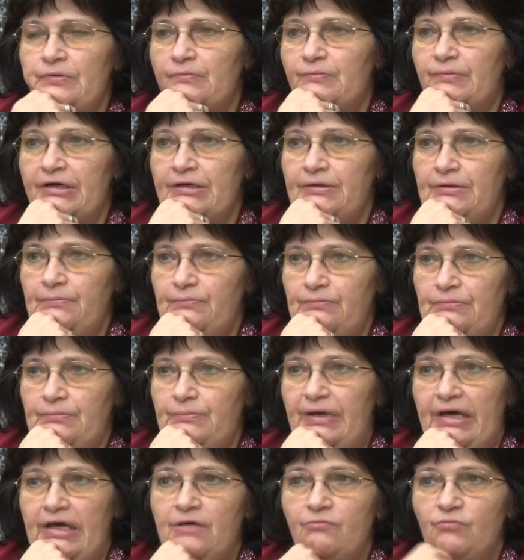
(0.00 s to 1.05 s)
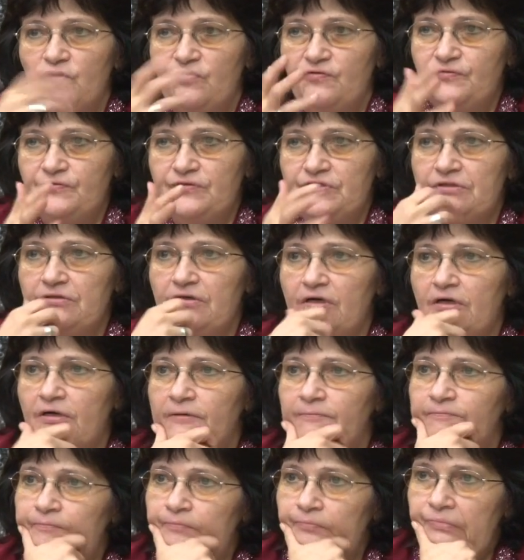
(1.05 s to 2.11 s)
by being moved,
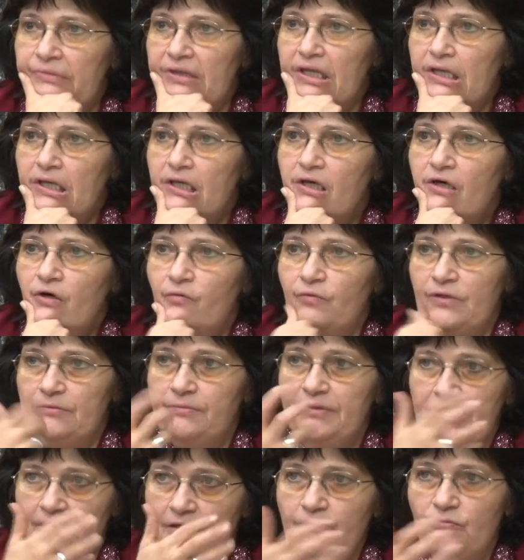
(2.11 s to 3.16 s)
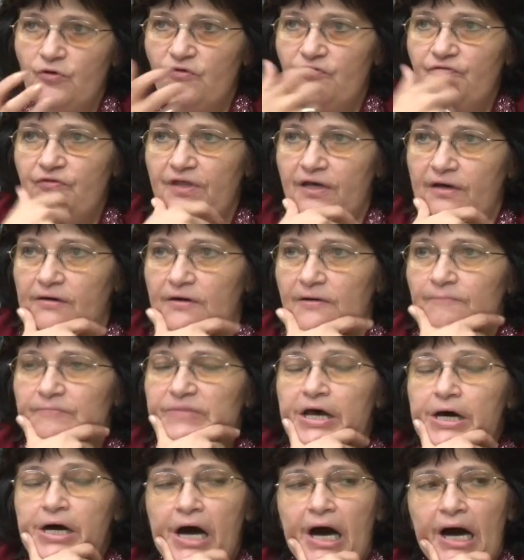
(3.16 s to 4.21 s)
with being moved there.
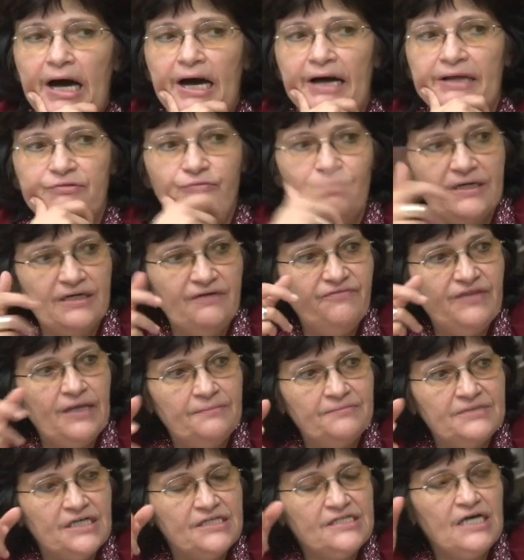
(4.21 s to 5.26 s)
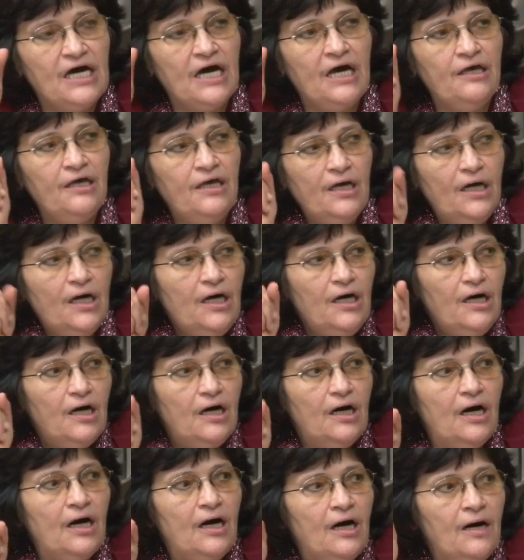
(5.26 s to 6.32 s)
And one of them says,
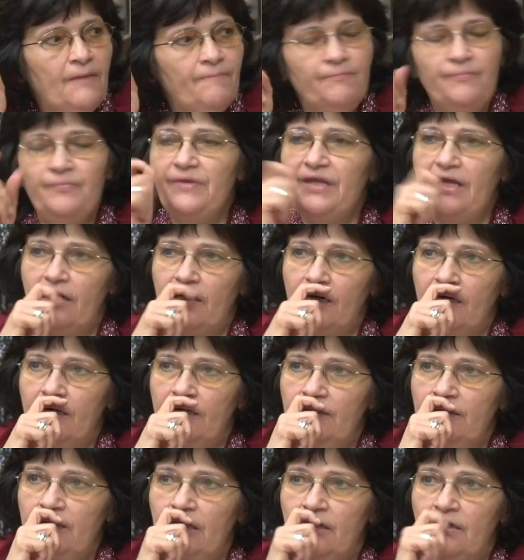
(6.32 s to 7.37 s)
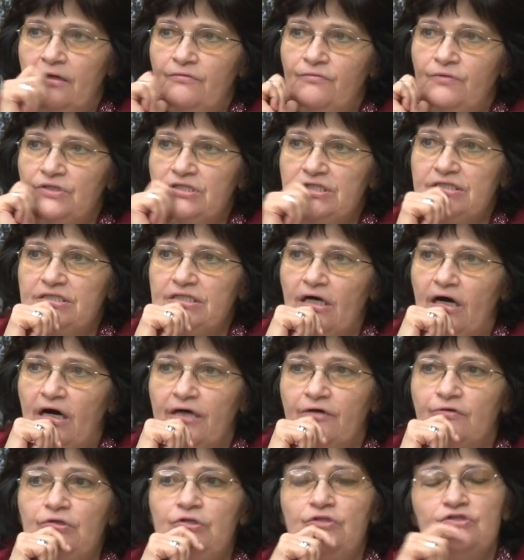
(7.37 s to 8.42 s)
I
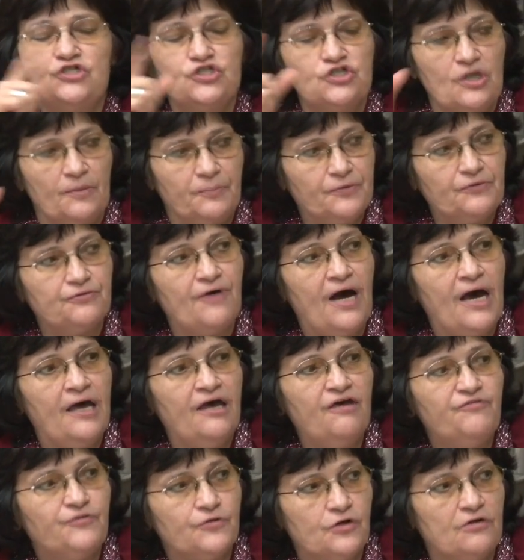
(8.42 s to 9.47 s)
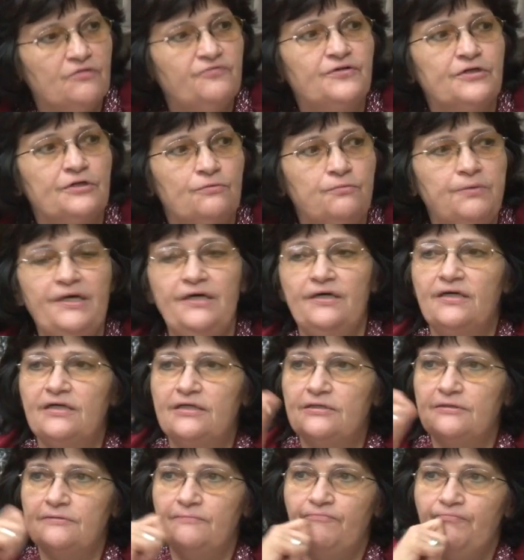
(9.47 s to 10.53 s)
couldn't stop crying for over a week.
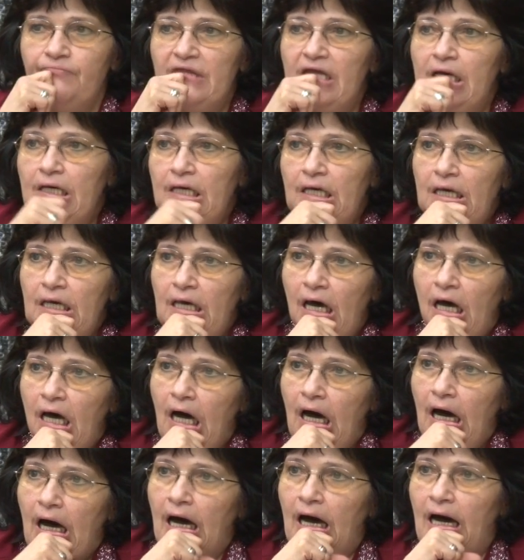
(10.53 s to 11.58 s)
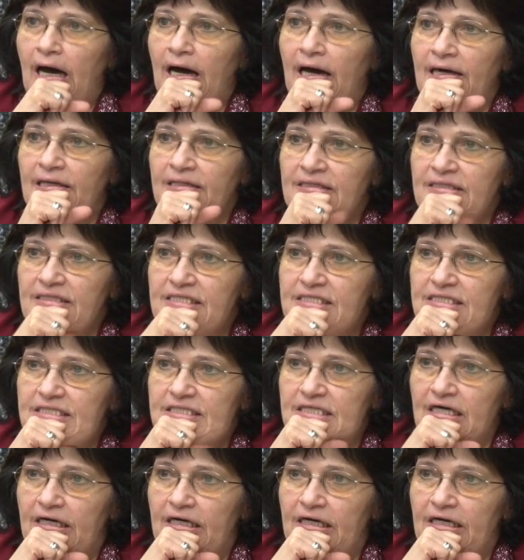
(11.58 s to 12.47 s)
And